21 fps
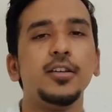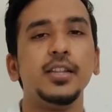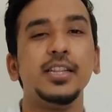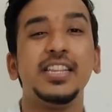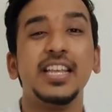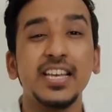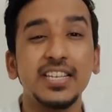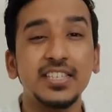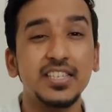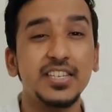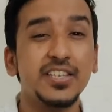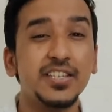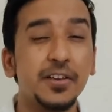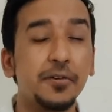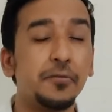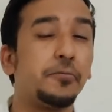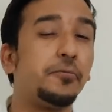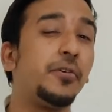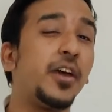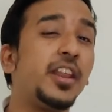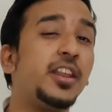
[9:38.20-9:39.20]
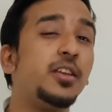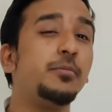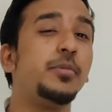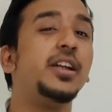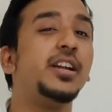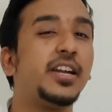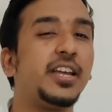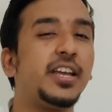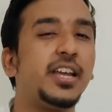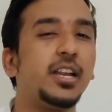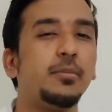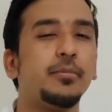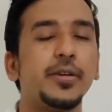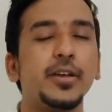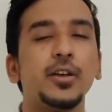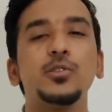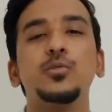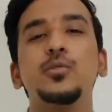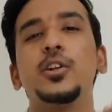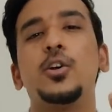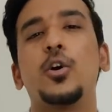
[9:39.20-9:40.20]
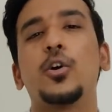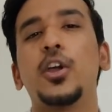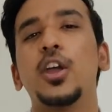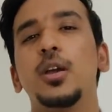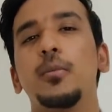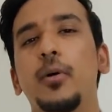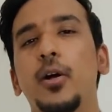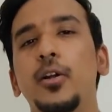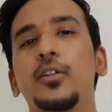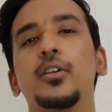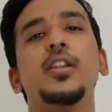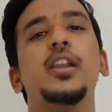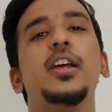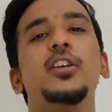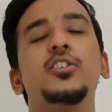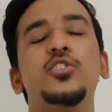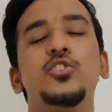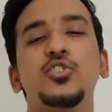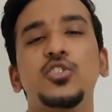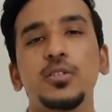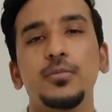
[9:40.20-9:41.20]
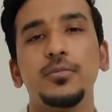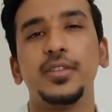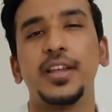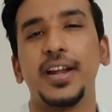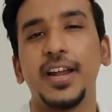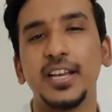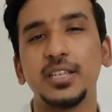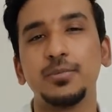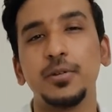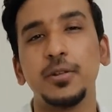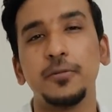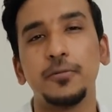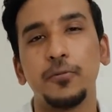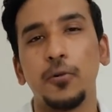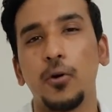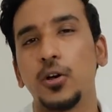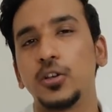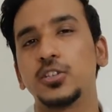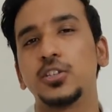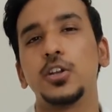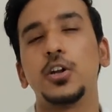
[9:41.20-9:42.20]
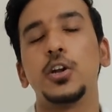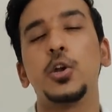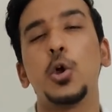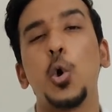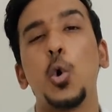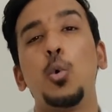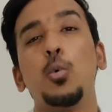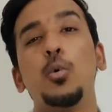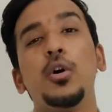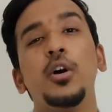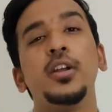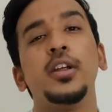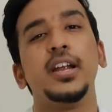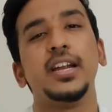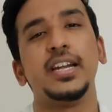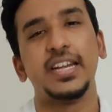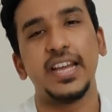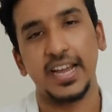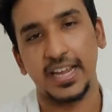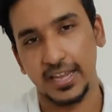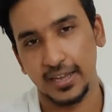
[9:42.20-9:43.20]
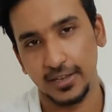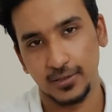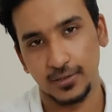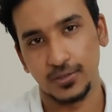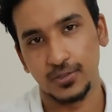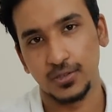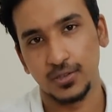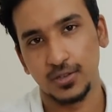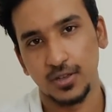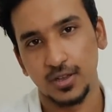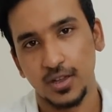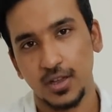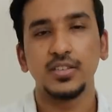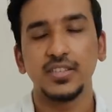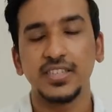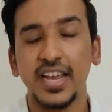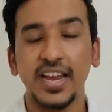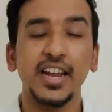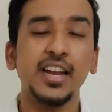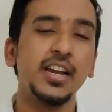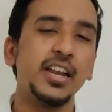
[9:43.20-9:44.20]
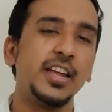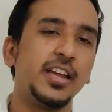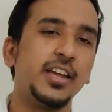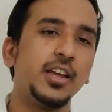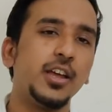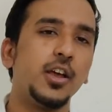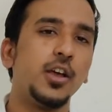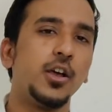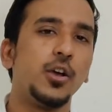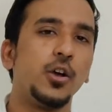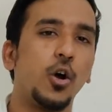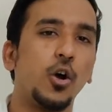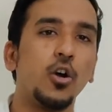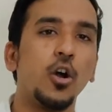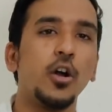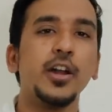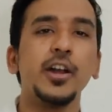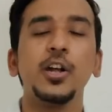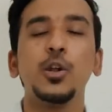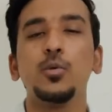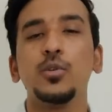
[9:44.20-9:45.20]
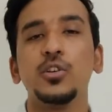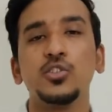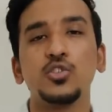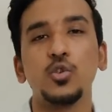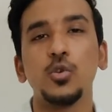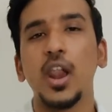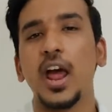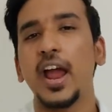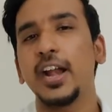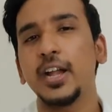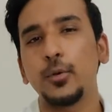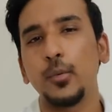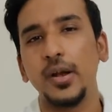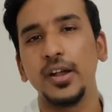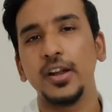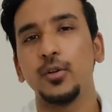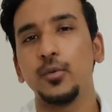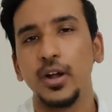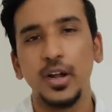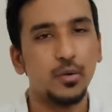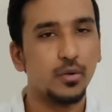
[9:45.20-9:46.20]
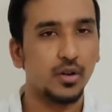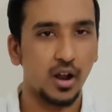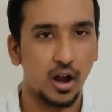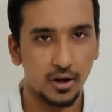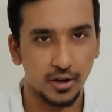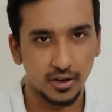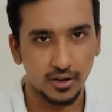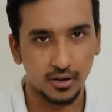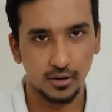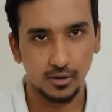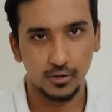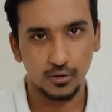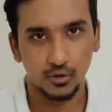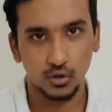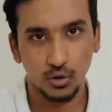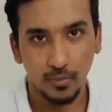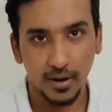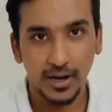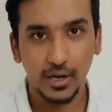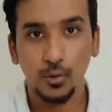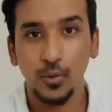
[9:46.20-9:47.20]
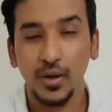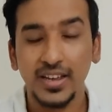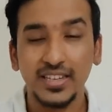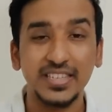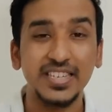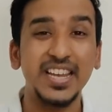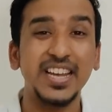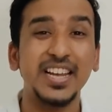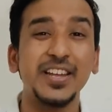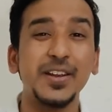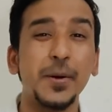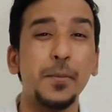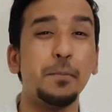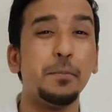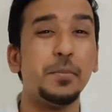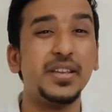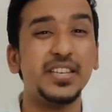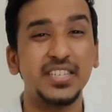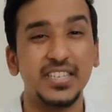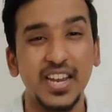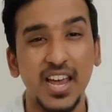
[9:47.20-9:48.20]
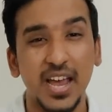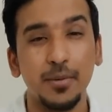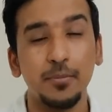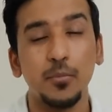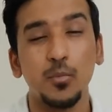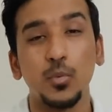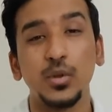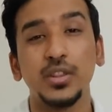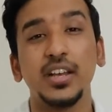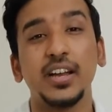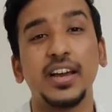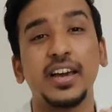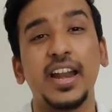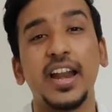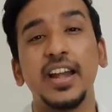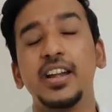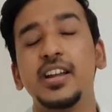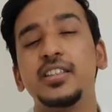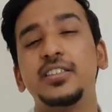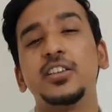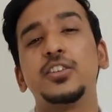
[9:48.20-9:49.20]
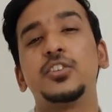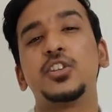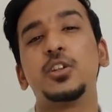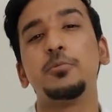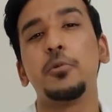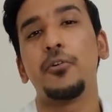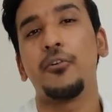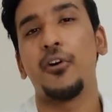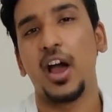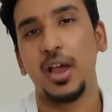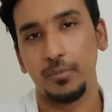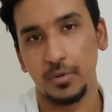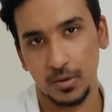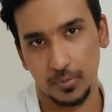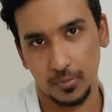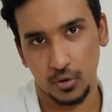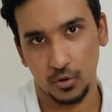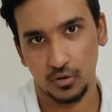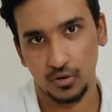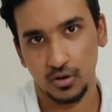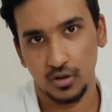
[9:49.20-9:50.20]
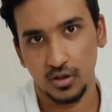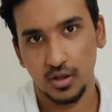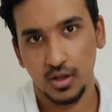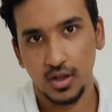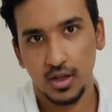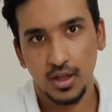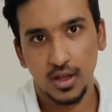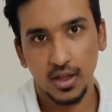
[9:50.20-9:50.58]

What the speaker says: this is a very big deal because we are talking about a relationship that has been fostered over decades. Secondly, according to a July 2021 article, Zomato has taken a misstep with the credit system of Hyperpure.